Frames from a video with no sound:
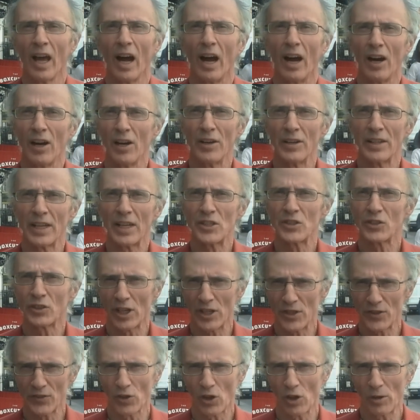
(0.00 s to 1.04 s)
Ireland has
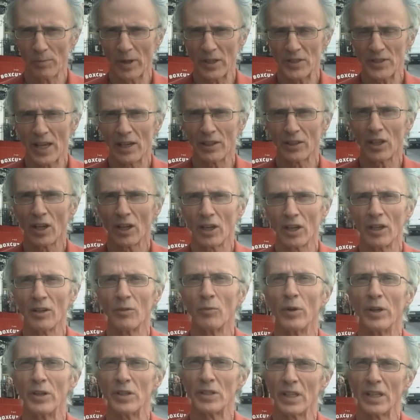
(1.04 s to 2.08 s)
transformed its healthcare
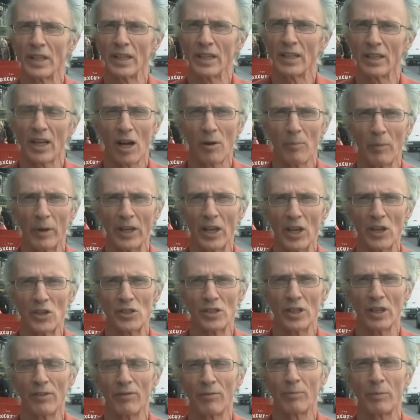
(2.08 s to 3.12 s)
with a
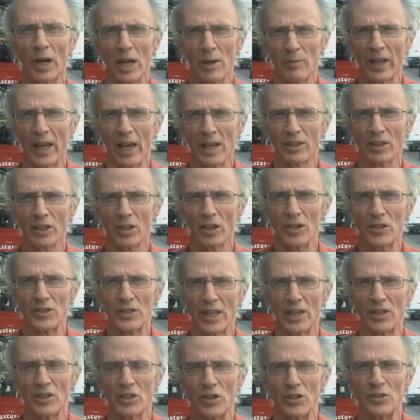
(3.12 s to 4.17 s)
combination of primary healthcare
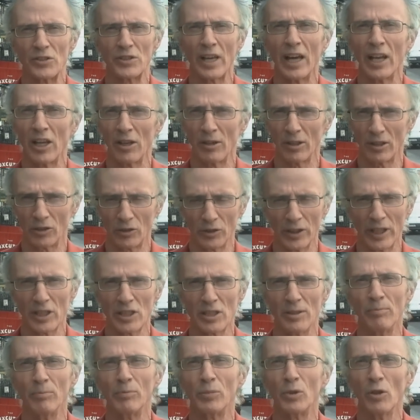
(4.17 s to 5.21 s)
centres and a great
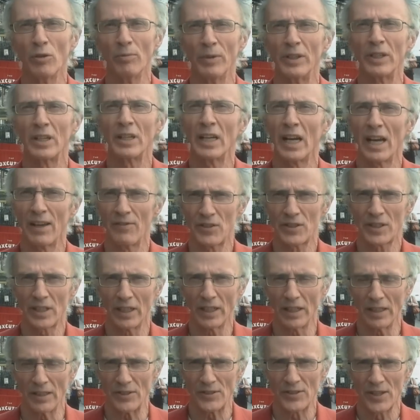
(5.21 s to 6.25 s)
improvement in
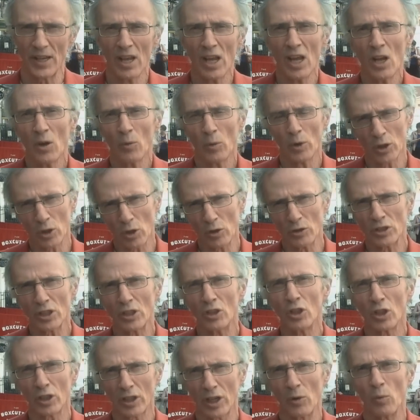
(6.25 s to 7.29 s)
lifestyles. We're going to
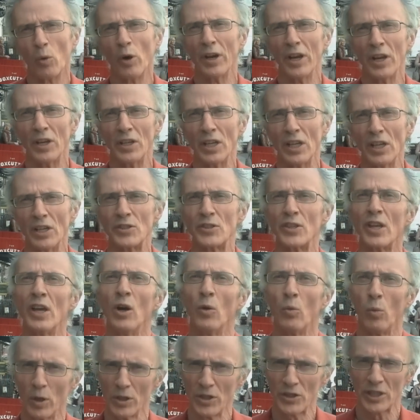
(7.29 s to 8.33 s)
look at one of these
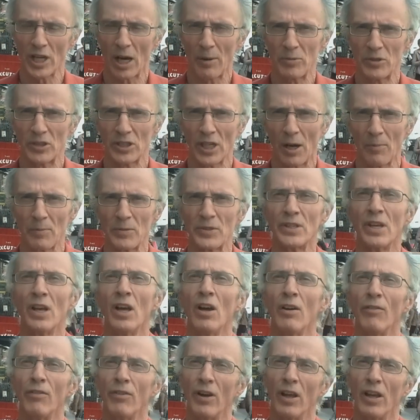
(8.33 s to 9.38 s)
one-stop shops
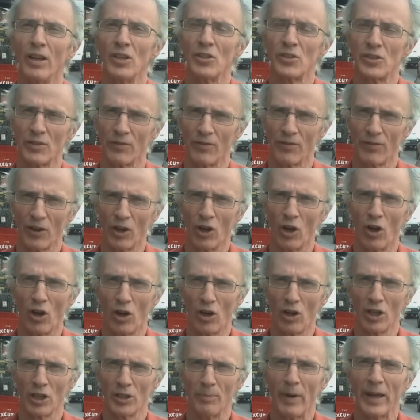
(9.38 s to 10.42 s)
for
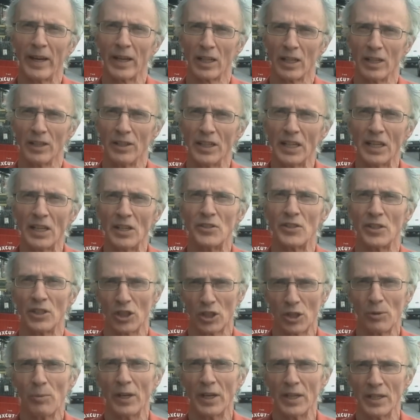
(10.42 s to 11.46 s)
all the medical needs in the
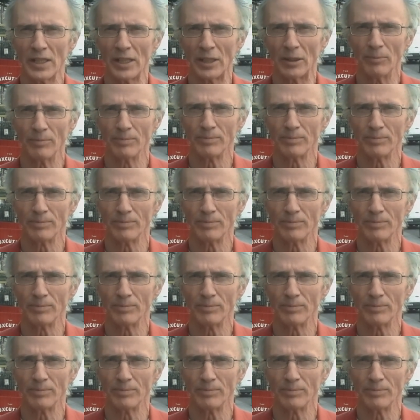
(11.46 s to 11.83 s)
community.